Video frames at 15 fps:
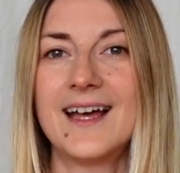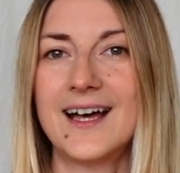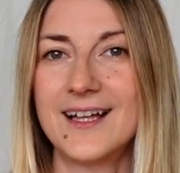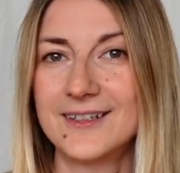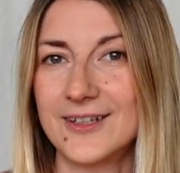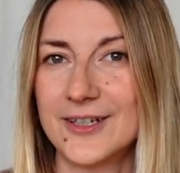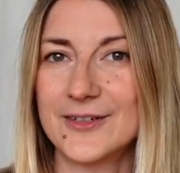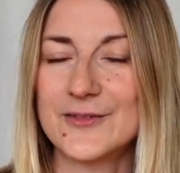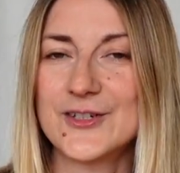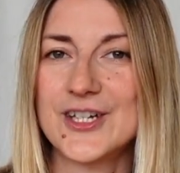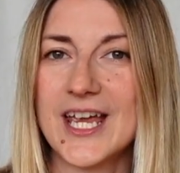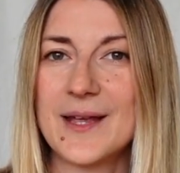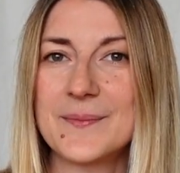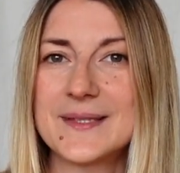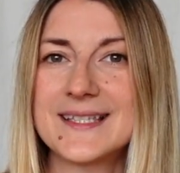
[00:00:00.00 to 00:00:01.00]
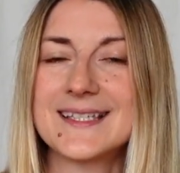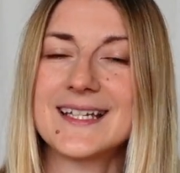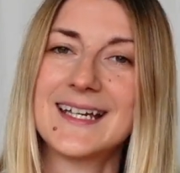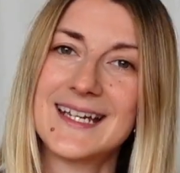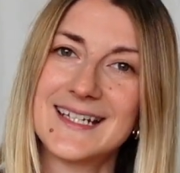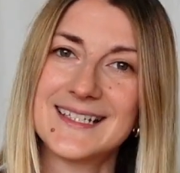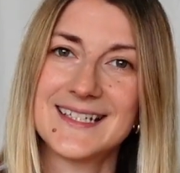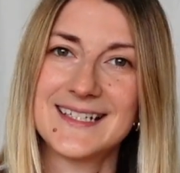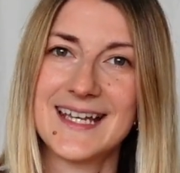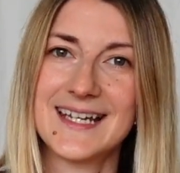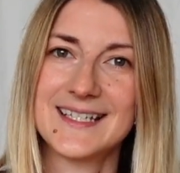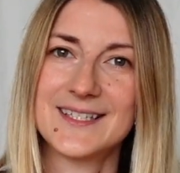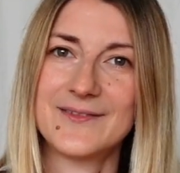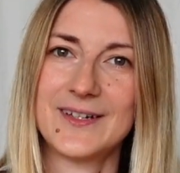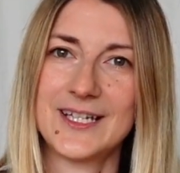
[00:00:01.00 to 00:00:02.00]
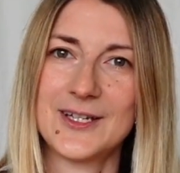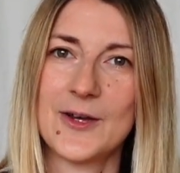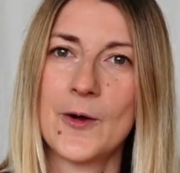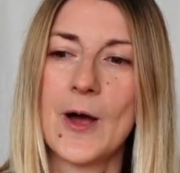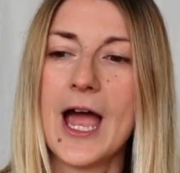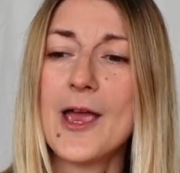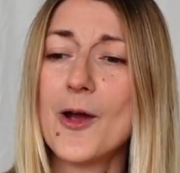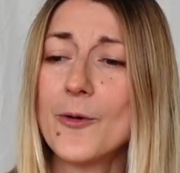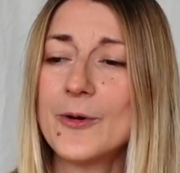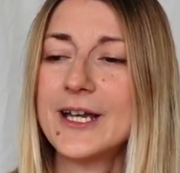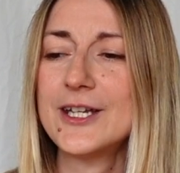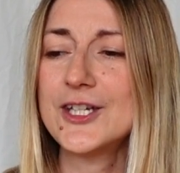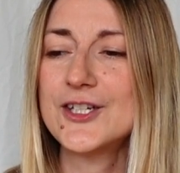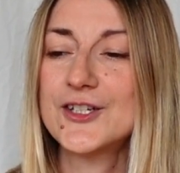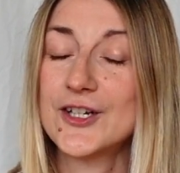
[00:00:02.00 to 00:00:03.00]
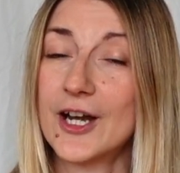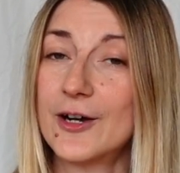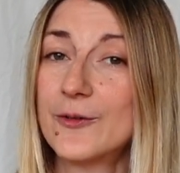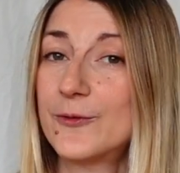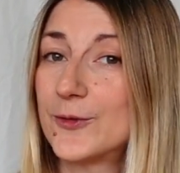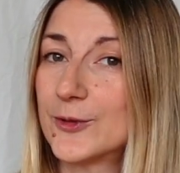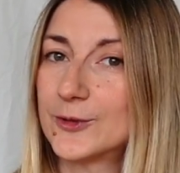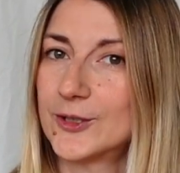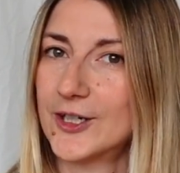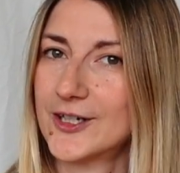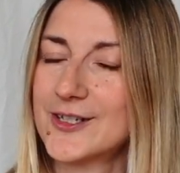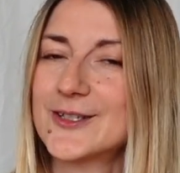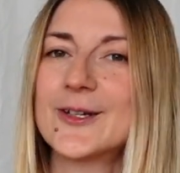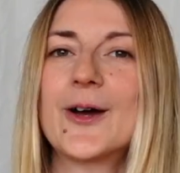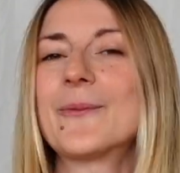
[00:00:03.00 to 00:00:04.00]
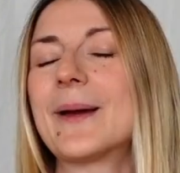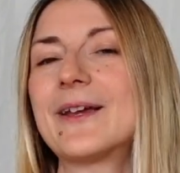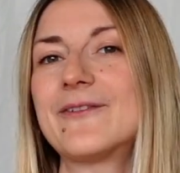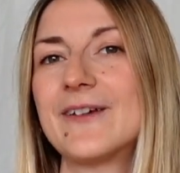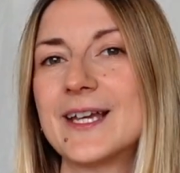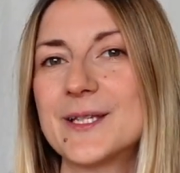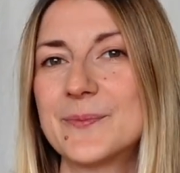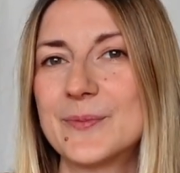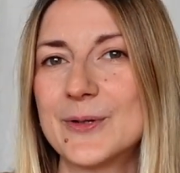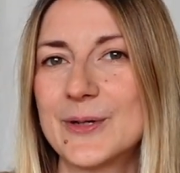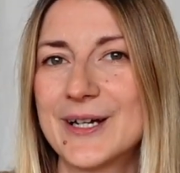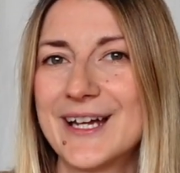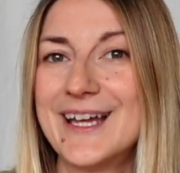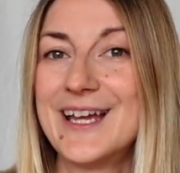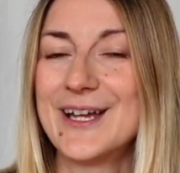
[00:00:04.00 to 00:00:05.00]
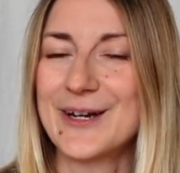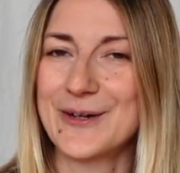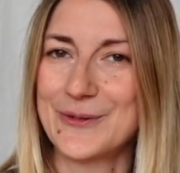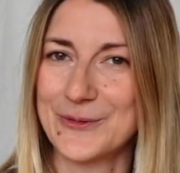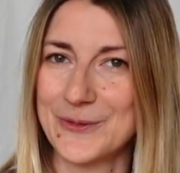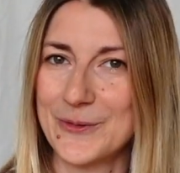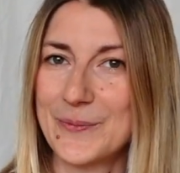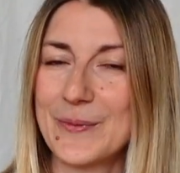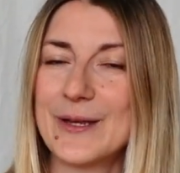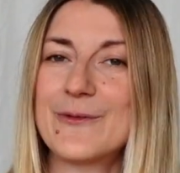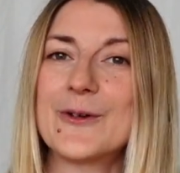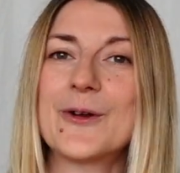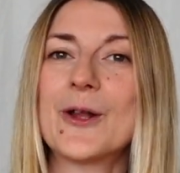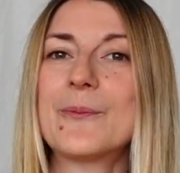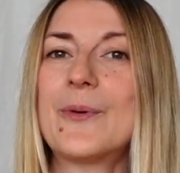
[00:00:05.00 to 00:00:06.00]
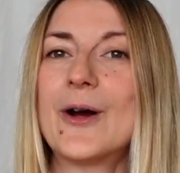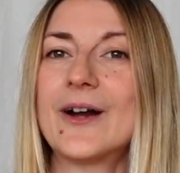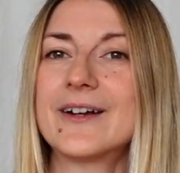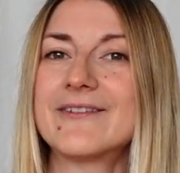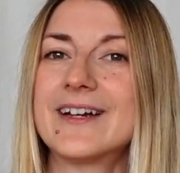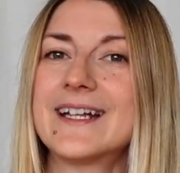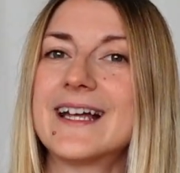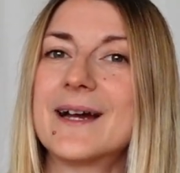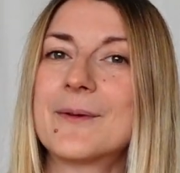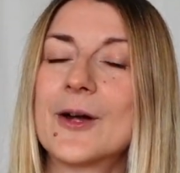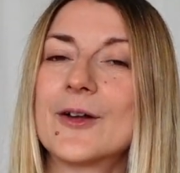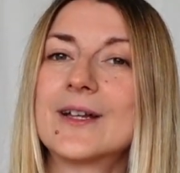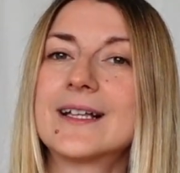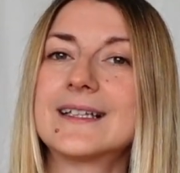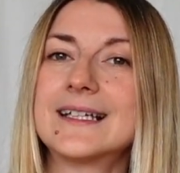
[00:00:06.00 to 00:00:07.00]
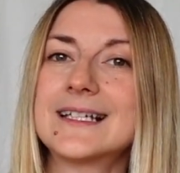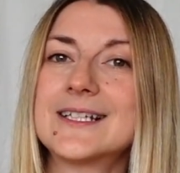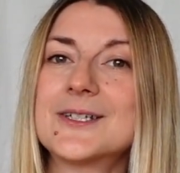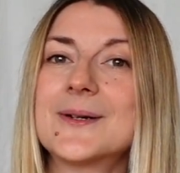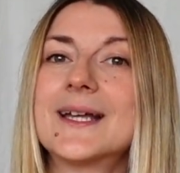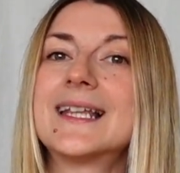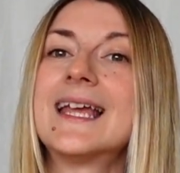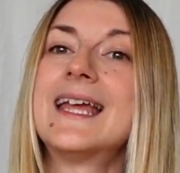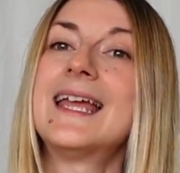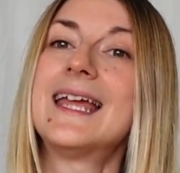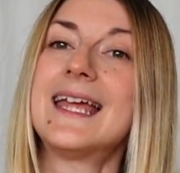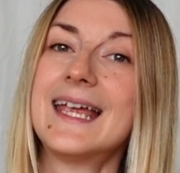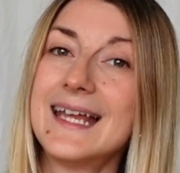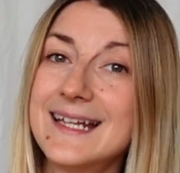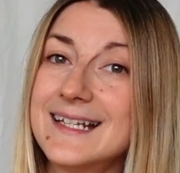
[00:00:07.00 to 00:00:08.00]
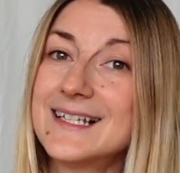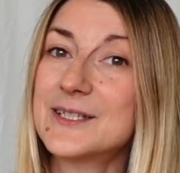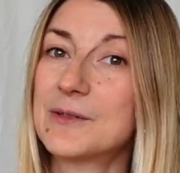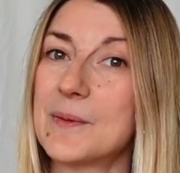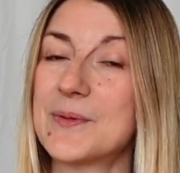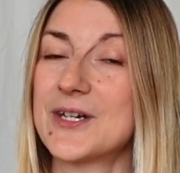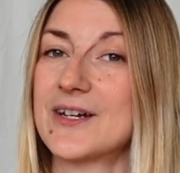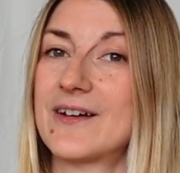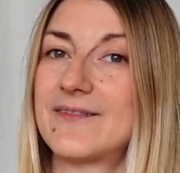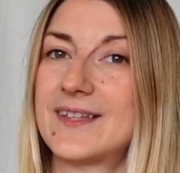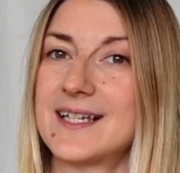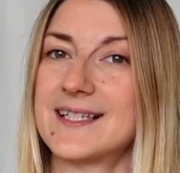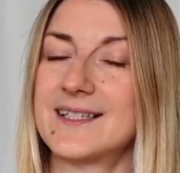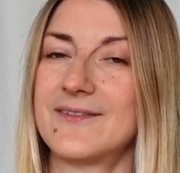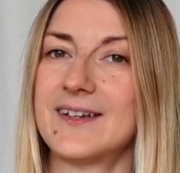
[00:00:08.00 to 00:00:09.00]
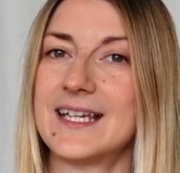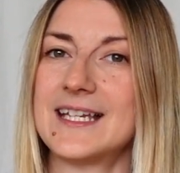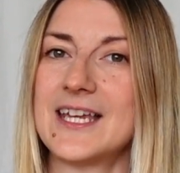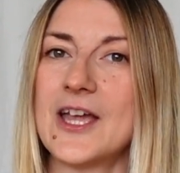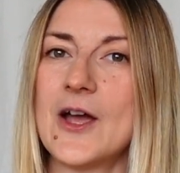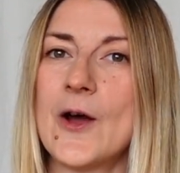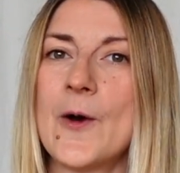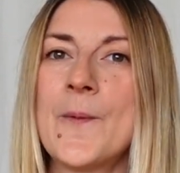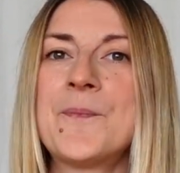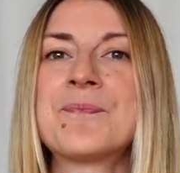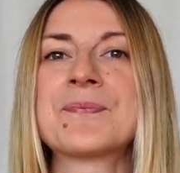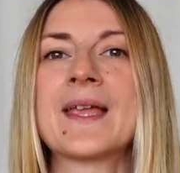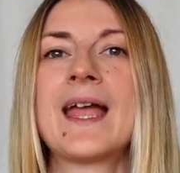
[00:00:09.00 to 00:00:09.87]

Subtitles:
a lot of gems in today's video. I already shared a few looks on my Facebook group. If you're not part of it, I'm gonna link to it in the description of this video.